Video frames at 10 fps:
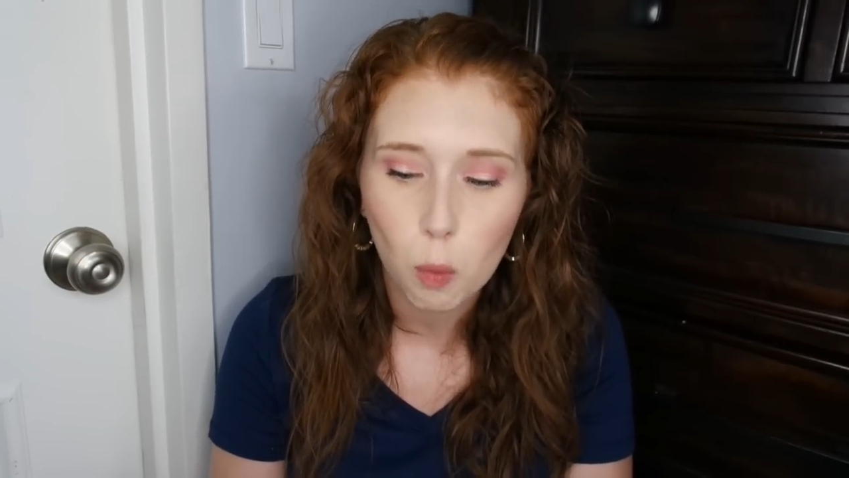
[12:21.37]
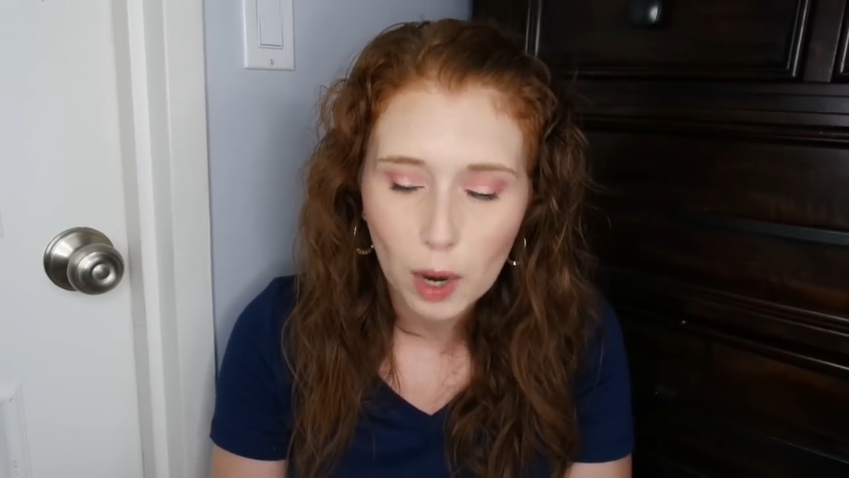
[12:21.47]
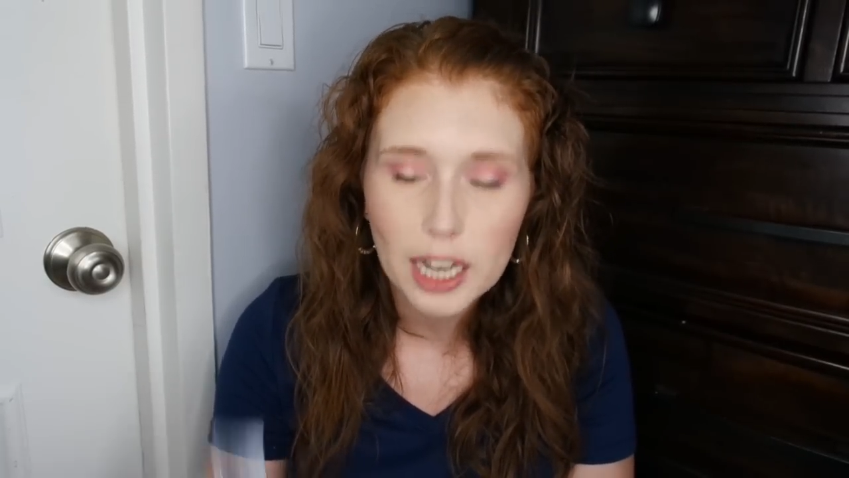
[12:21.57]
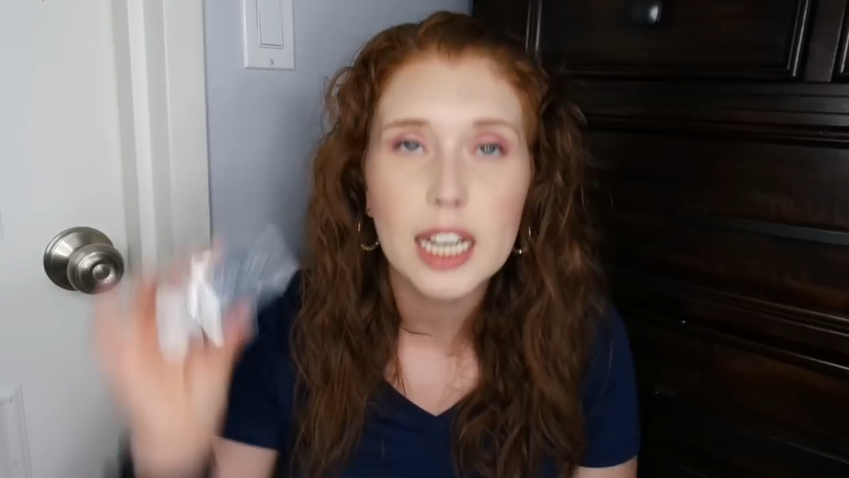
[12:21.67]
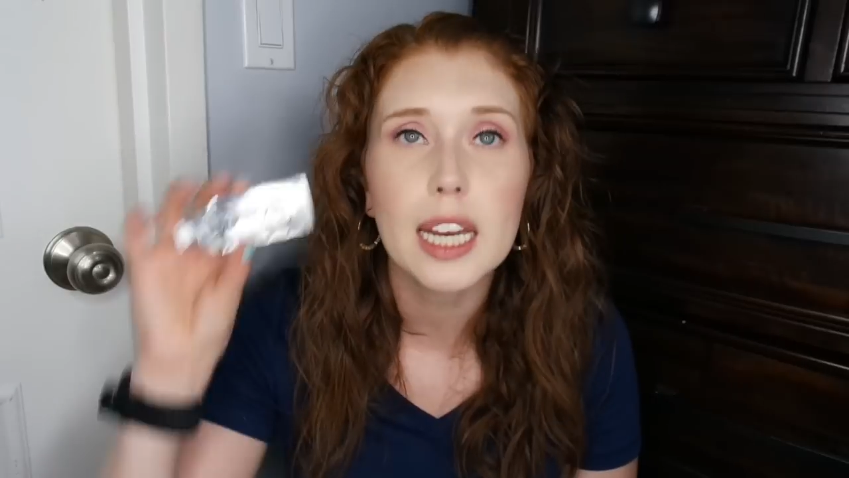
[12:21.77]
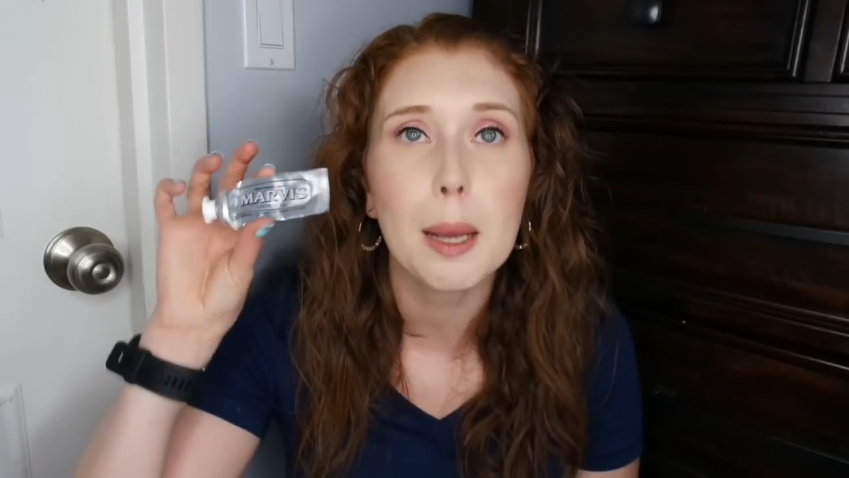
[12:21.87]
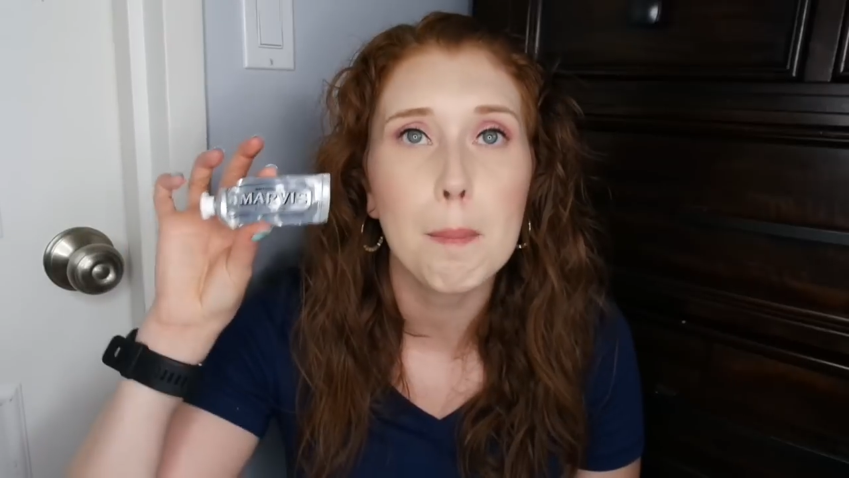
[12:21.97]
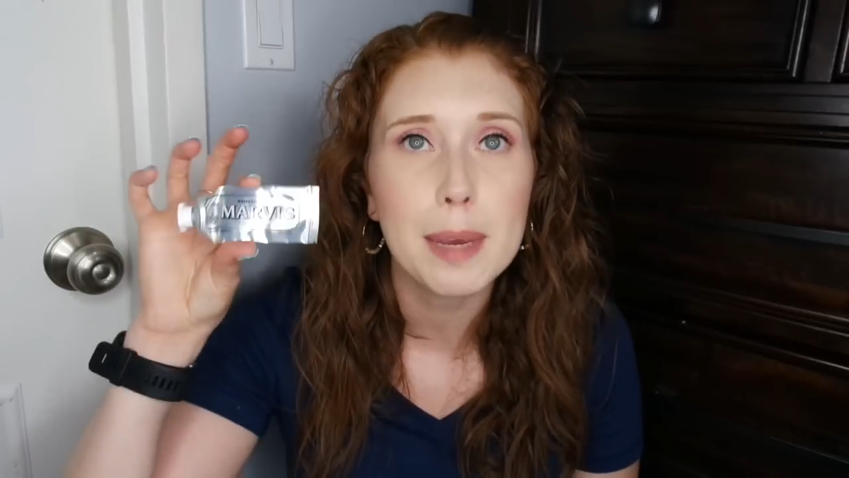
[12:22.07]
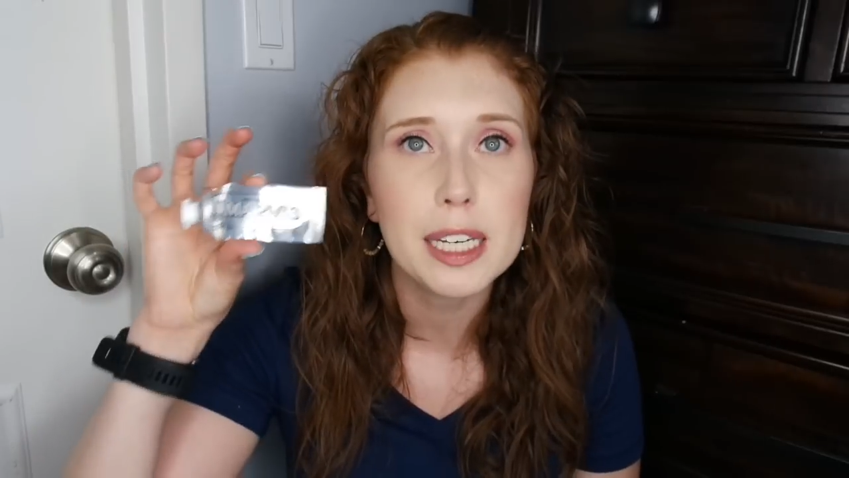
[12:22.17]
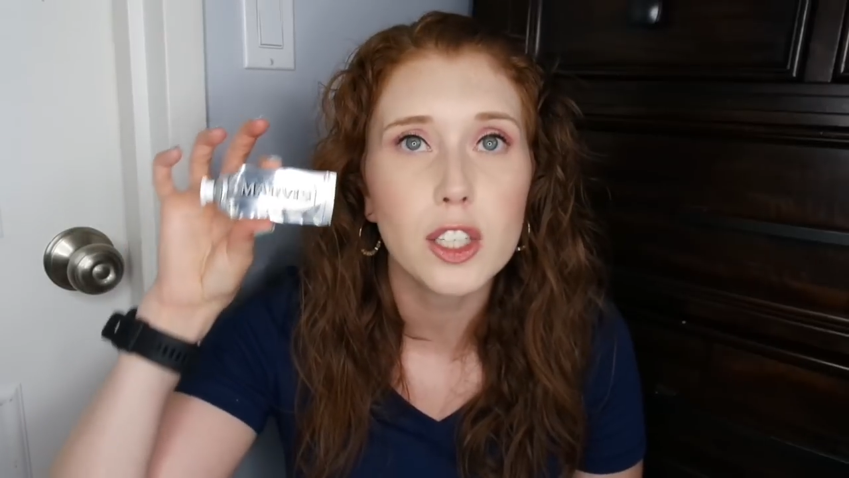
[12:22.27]
Whitening
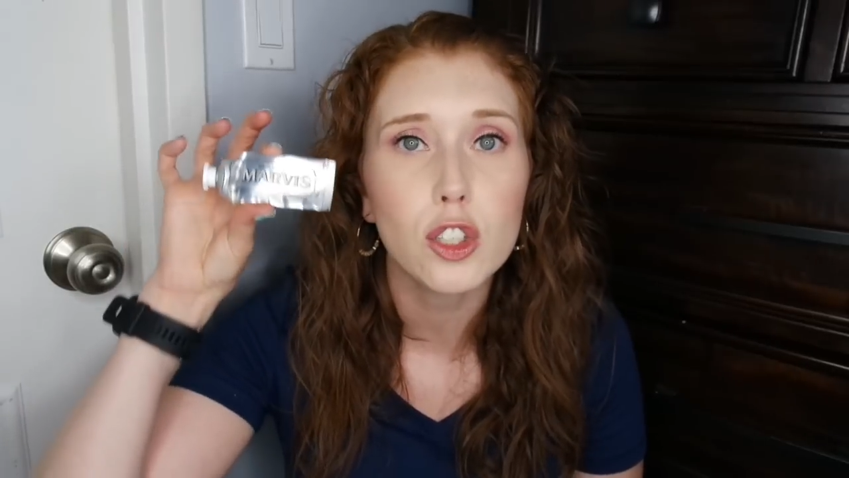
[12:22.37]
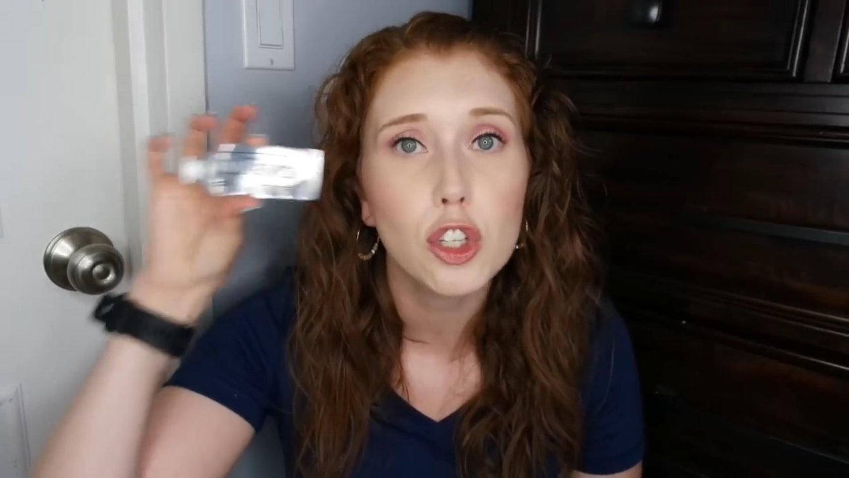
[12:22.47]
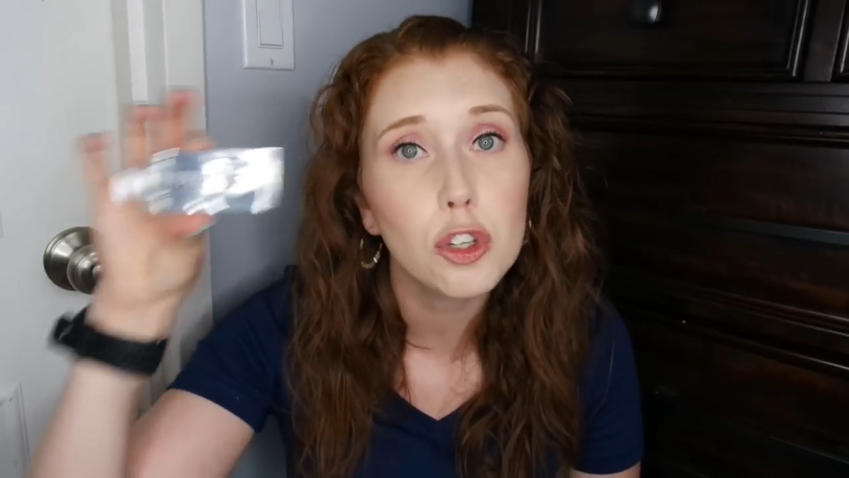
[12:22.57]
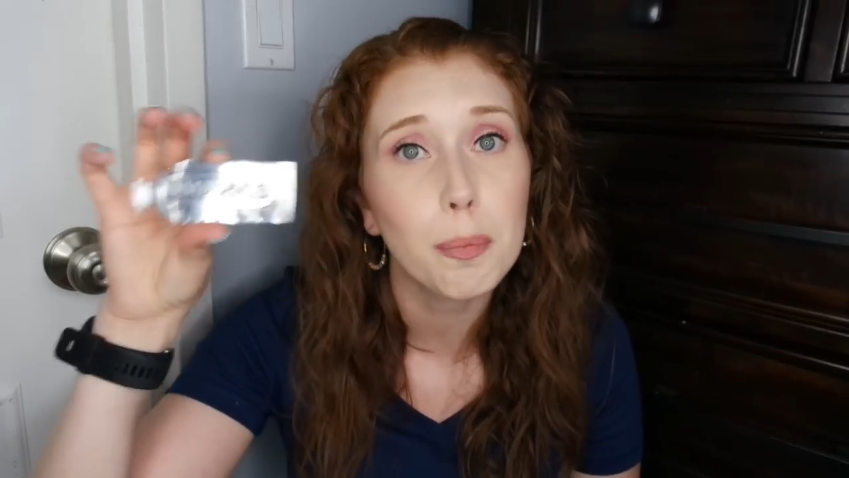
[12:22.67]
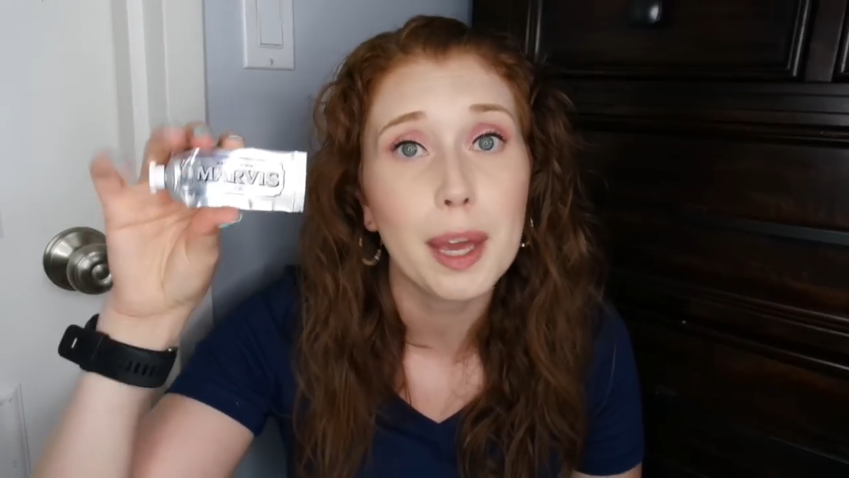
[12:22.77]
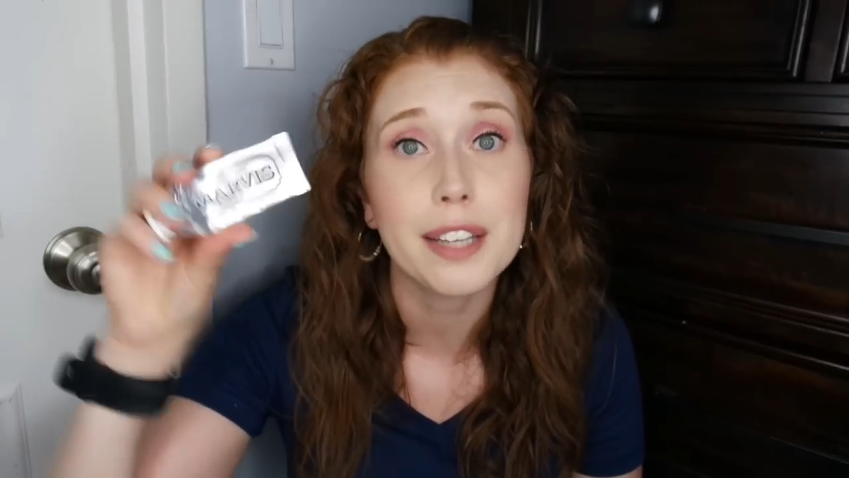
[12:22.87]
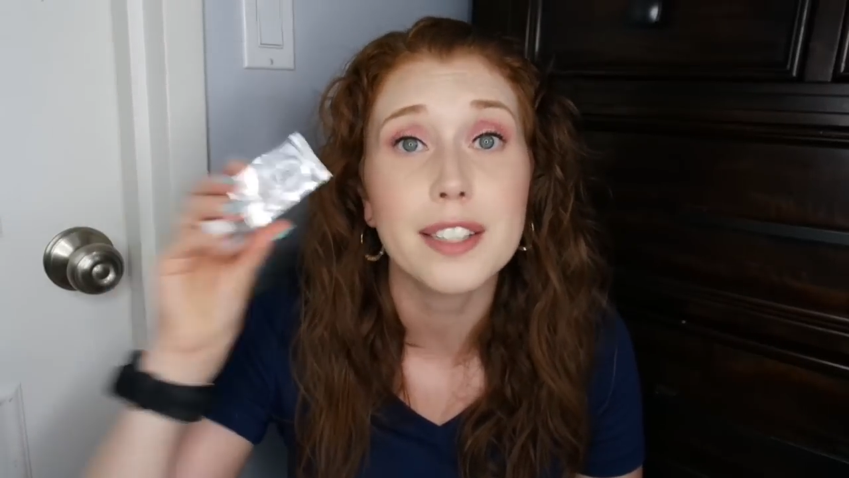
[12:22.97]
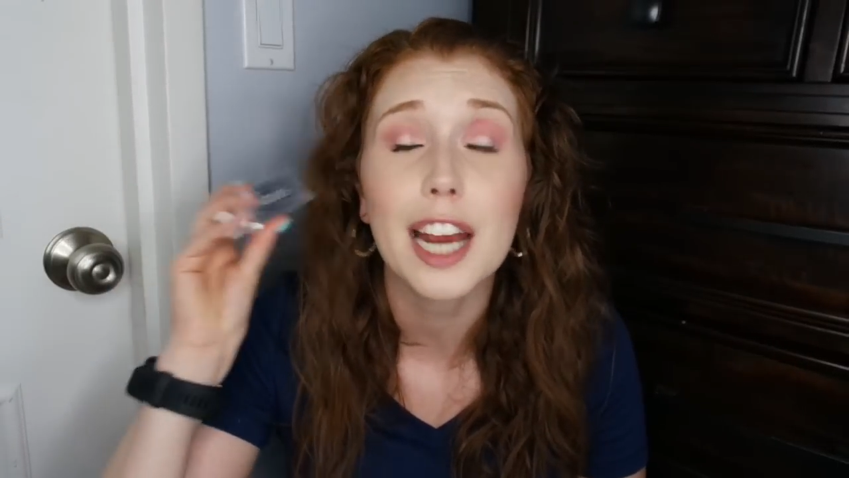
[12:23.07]
Mint Toothpaste.